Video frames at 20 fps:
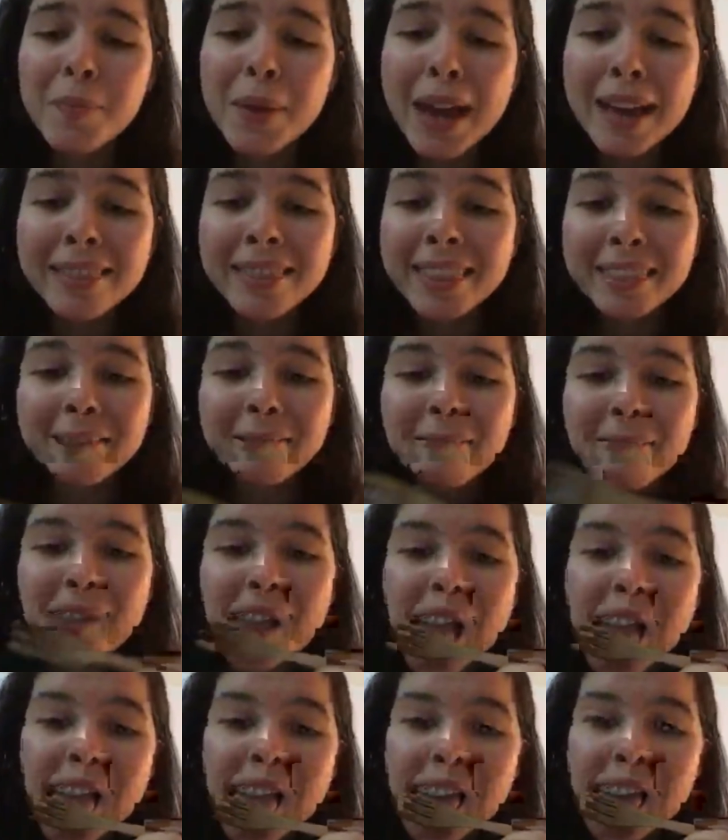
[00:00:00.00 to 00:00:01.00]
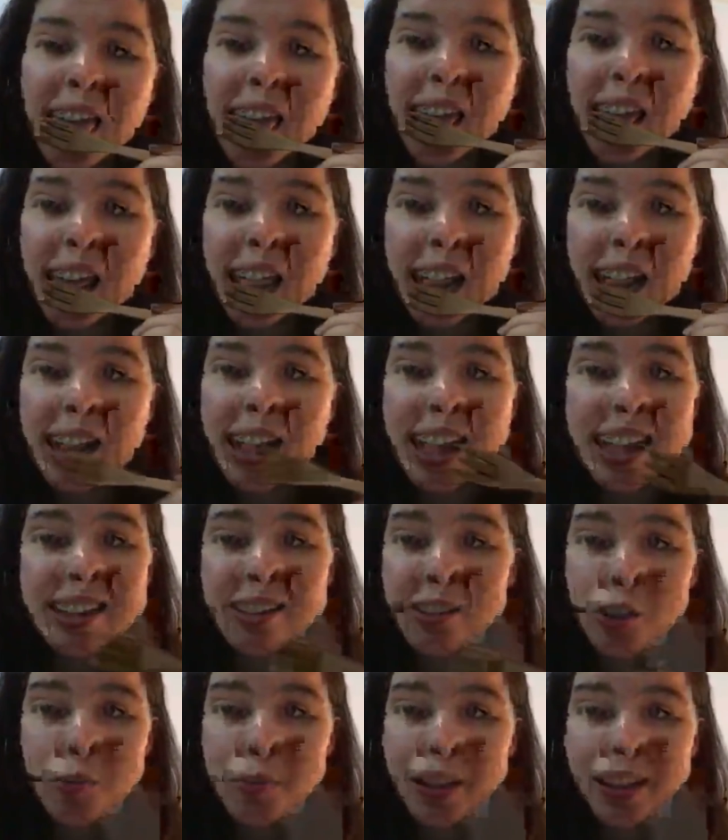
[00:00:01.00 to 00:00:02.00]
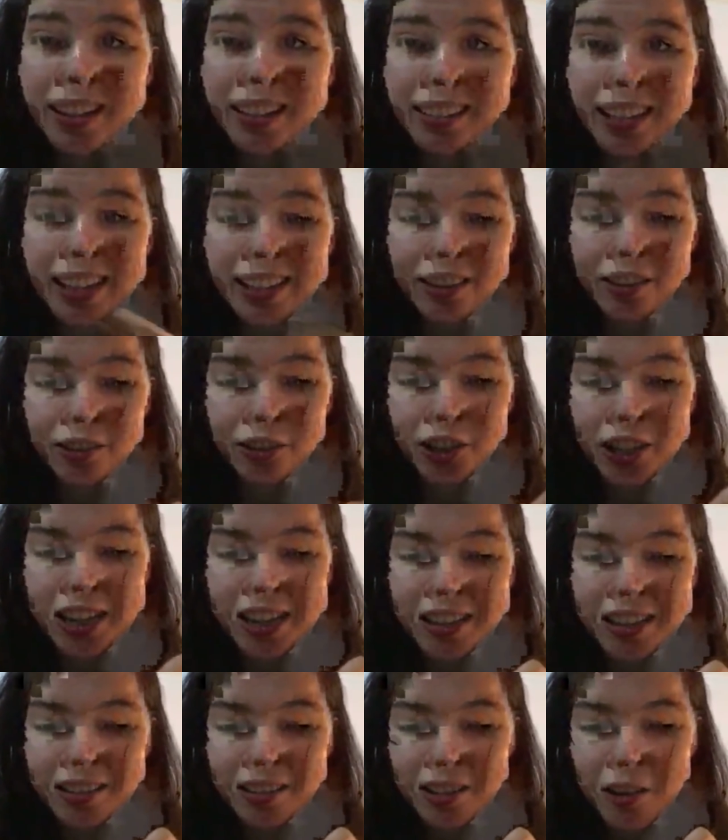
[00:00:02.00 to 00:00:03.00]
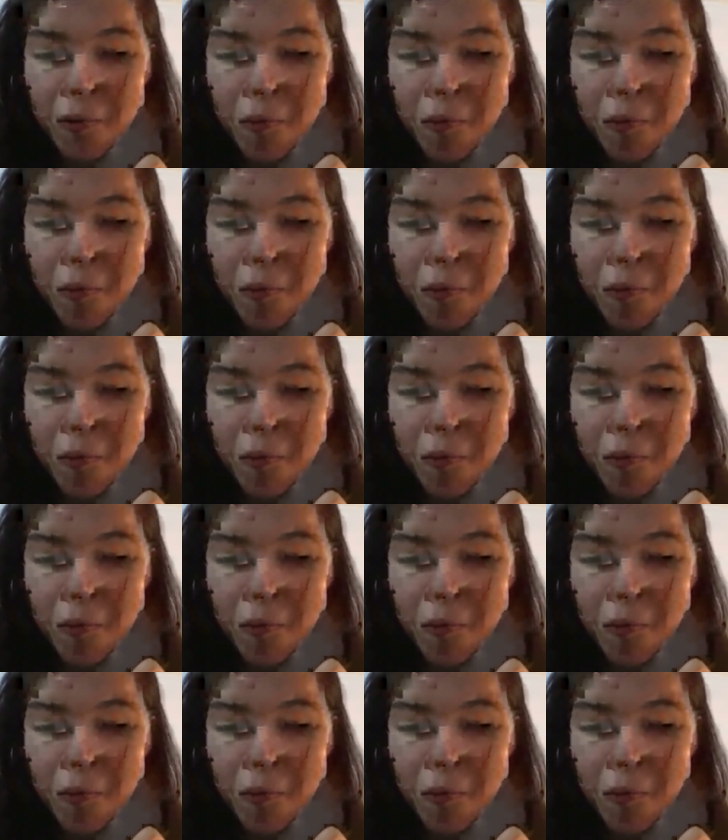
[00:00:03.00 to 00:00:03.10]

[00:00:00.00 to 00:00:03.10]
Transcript: thing. Ain't nobody like their teens.